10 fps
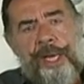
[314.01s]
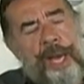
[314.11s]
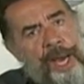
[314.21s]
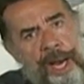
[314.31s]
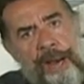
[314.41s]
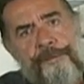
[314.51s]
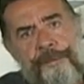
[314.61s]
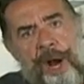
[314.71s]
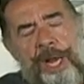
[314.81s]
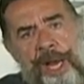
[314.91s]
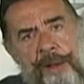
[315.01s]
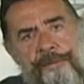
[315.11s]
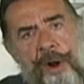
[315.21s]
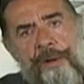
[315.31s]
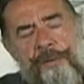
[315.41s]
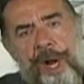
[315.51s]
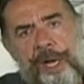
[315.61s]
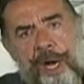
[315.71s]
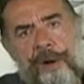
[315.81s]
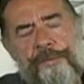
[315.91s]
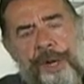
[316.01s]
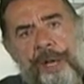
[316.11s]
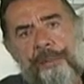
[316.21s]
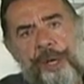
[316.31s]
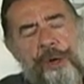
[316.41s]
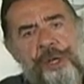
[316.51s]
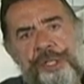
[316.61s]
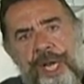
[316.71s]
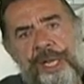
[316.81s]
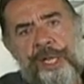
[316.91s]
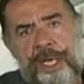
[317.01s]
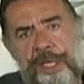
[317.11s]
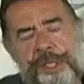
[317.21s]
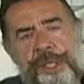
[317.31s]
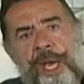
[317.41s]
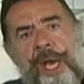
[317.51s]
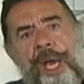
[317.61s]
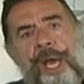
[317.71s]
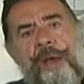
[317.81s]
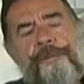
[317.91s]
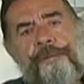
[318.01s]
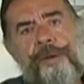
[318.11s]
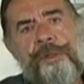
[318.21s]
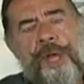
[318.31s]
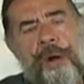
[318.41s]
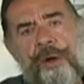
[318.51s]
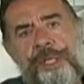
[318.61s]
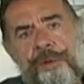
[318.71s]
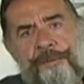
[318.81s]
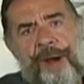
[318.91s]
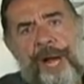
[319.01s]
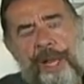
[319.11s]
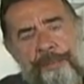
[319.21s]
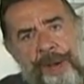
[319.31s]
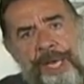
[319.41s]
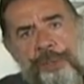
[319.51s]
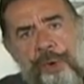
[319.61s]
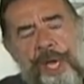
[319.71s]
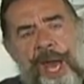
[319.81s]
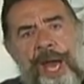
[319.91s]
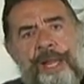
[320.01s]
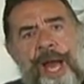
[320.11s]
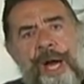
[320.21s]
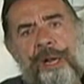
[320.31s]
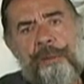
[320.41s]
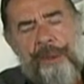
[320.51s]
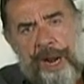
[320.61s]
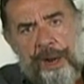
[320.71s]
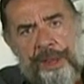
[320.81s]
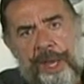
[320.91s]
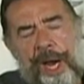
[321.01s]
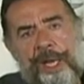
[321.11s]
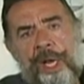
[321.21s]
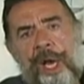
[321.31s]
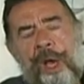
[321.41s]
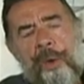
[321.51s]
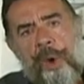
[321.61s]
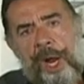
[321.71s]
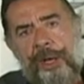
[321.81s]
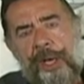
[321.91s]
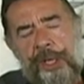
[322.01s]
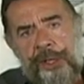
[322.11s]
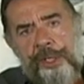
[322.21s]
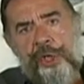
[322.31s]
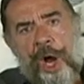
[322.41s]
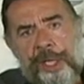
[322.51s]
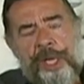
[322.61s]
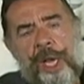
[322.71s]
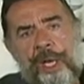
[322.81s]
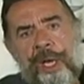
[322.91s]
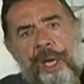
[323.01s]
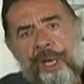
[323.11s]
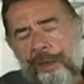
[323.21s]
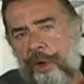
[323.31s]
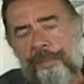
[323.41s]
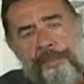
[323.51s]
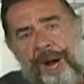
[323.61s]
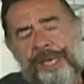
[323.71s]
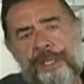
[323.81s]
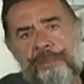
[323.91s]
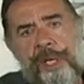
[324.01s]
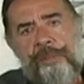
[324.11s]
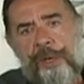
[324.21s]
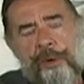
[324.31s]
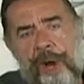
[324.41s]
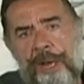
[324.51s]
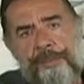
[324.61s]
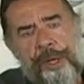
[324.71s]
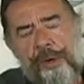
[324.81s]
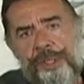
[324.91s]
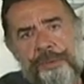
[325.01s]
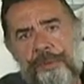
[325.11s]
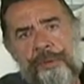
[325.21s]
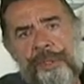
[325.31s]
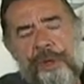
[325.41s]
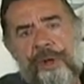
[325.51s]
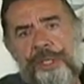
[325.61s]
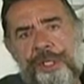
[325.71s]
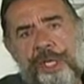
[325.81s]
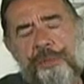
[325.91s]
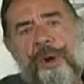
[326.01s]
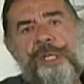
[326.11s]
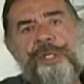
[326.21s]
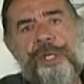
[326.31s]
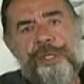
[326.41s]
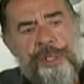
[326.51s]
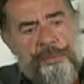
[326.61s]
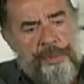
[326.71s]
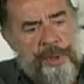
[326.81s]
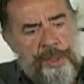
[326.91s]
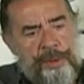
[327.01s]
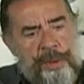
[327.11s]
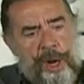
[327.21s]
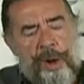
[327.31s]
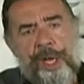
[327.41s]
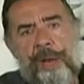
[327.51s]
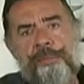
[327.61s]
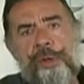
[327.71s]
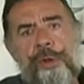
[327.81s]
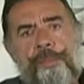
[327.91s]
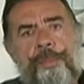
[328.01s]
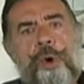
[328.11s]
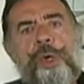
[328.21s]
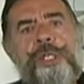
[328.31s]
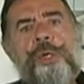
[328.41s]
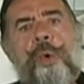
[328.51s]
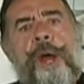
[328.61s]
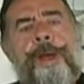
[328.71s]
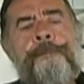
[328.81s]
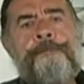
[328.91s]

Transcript: I find that very, very comforting because at least if there is a foul up, as we had down in Marathon, where the chart kit couldn't possibly be right because it was only 6 months since the hurricane blew the buoys away,